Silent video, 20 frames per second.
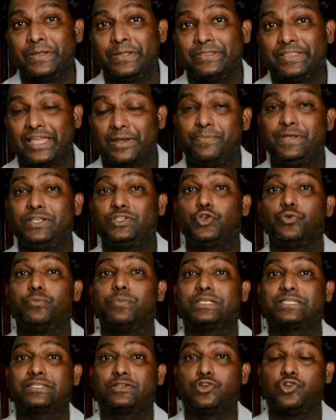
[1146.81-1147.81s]
That means you
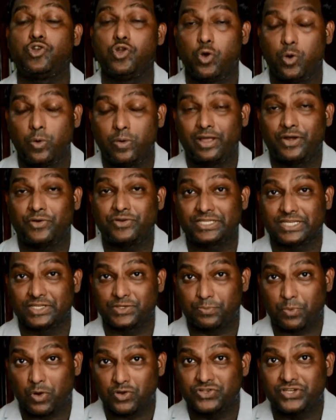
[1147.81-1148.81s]
must know a
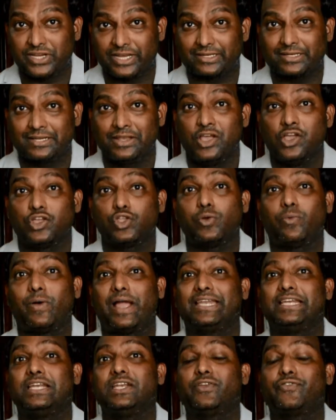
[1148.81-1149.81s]
research project. You've
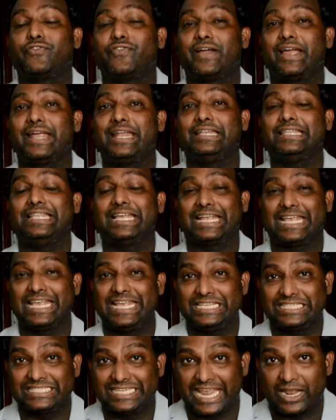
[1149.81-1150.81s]
identified the key
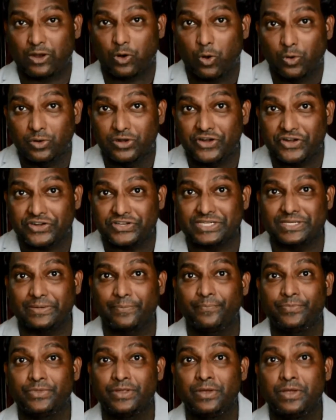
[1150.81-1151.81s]
stakeholders,
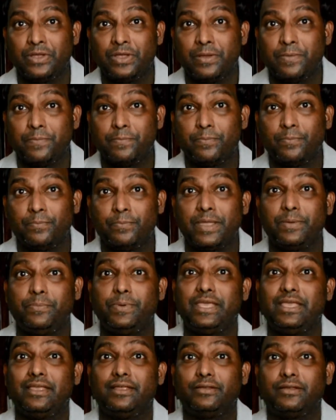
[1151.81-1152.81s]

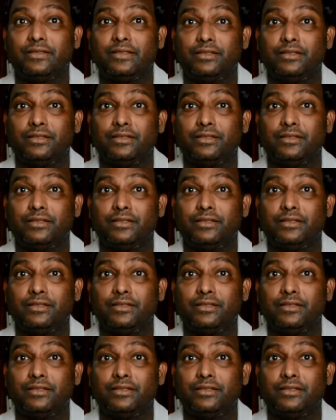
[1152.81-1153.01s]
maybe